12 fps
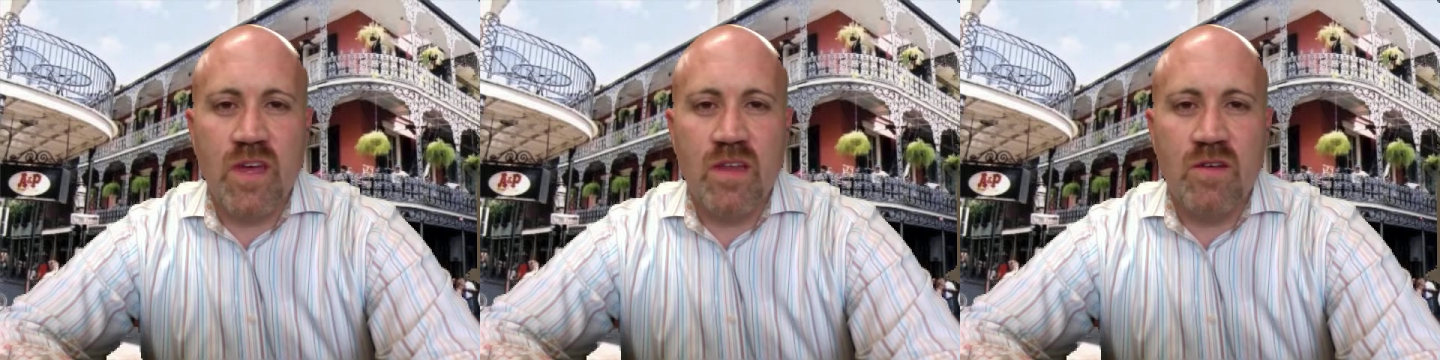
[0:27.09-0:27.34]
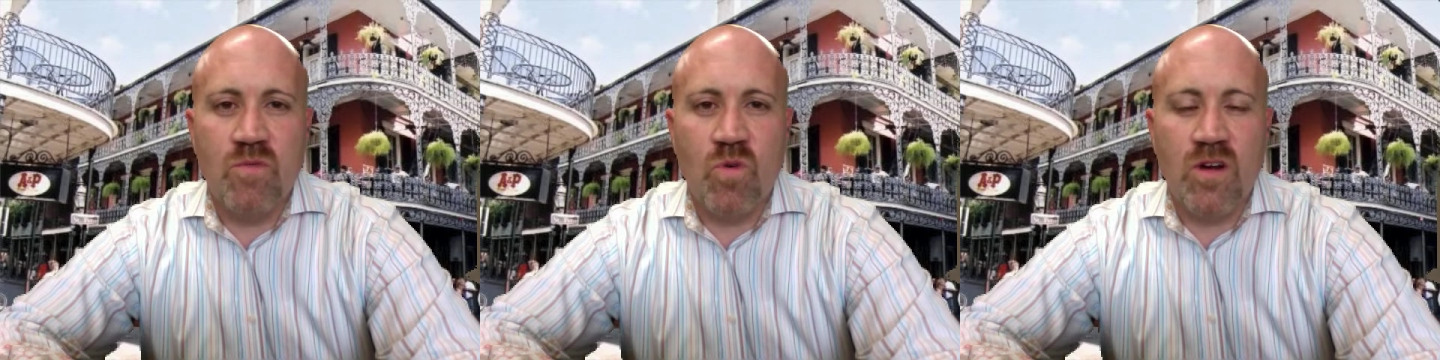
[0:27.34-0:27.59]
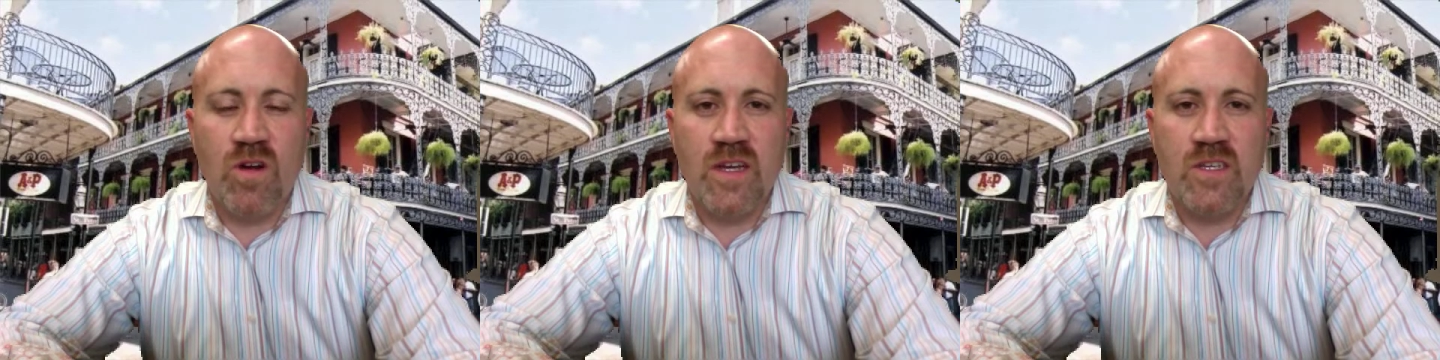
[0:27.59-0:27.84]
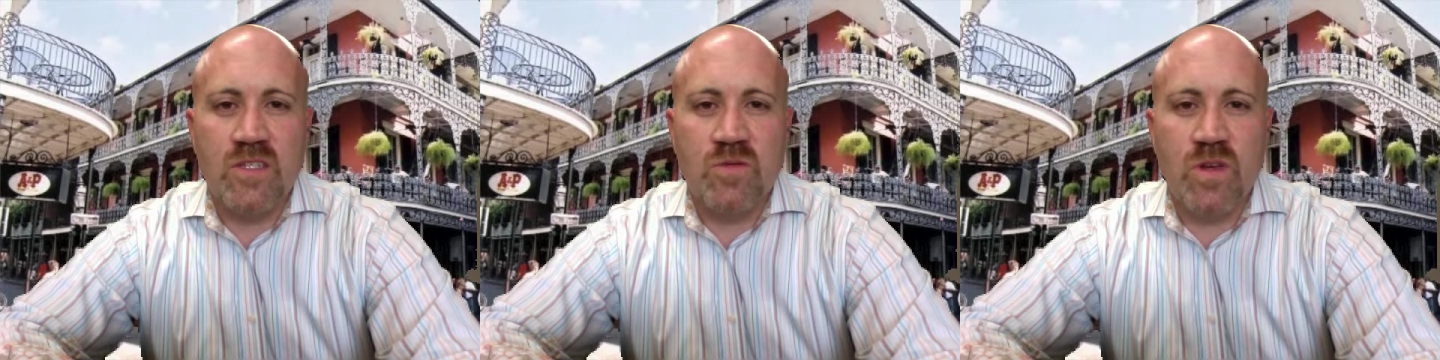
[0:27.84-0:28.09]
and work
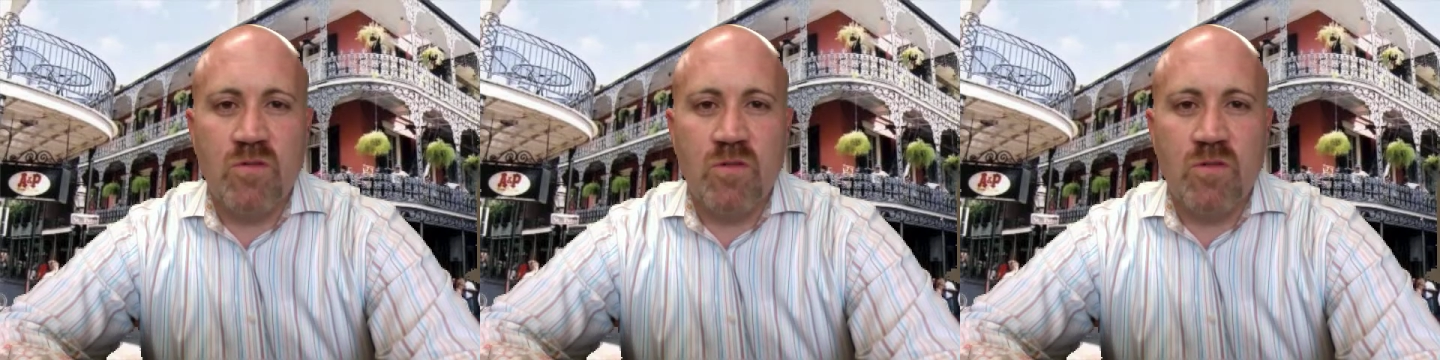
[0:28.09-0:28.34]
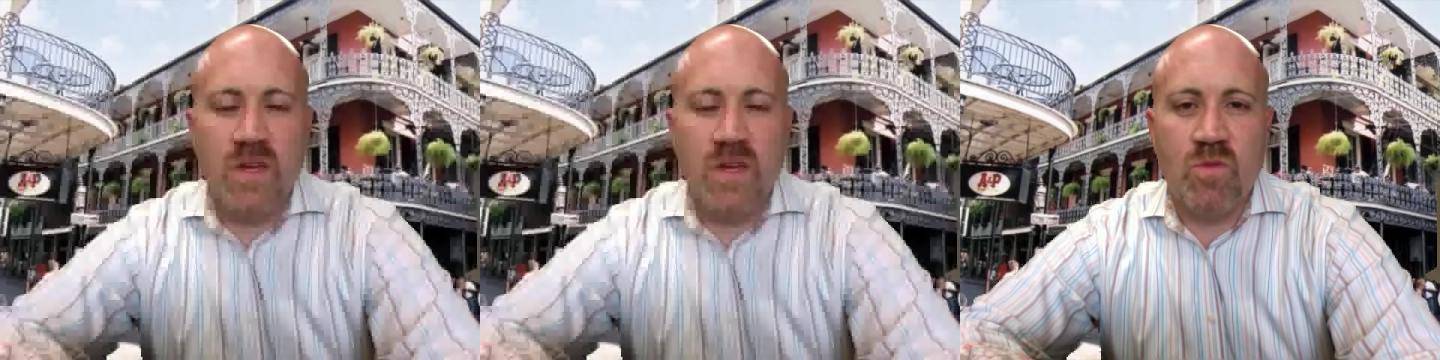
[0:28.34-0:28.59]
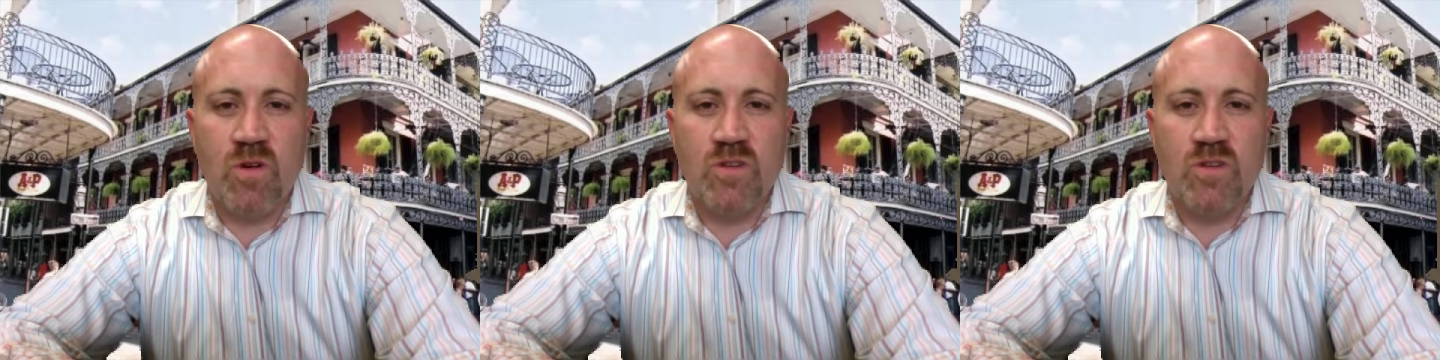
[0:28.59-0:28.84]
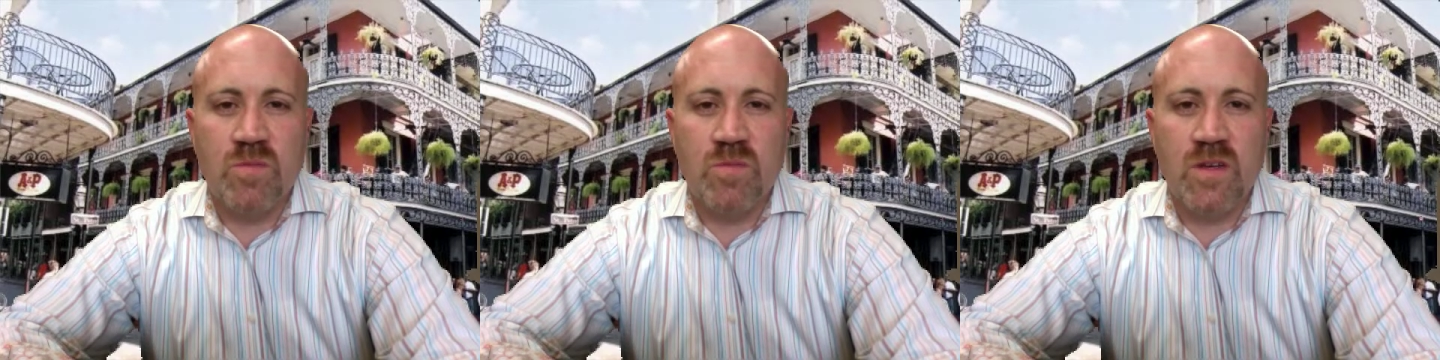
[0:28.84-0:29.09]
next week will be in
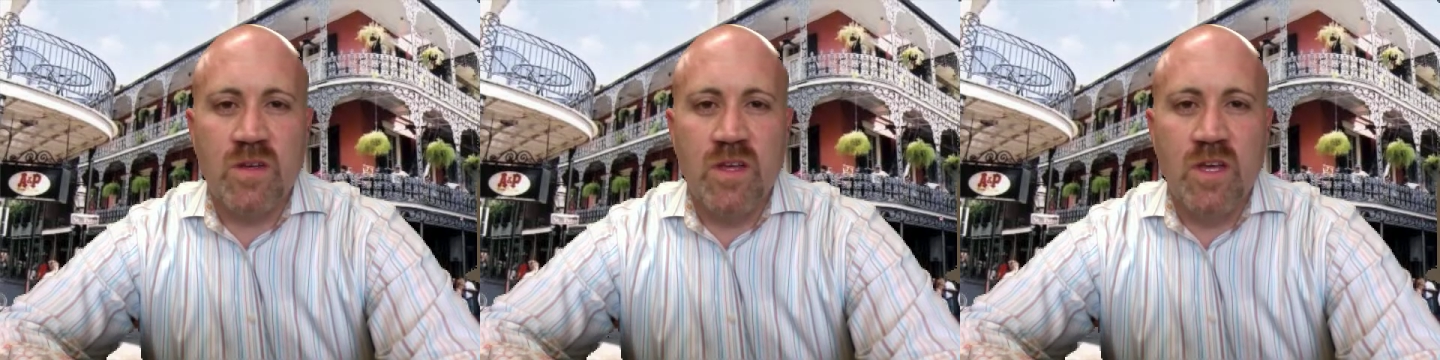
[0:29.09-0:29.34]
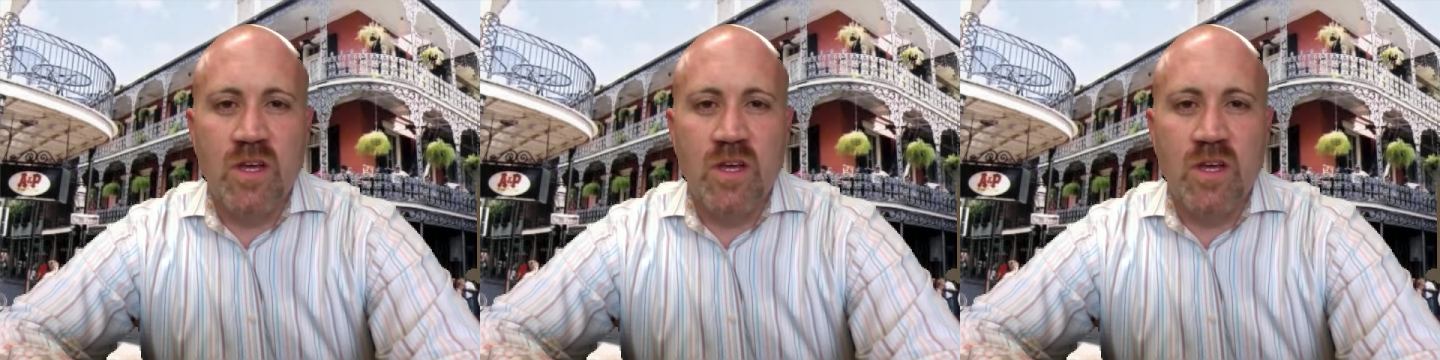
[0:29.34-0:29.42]
worship, and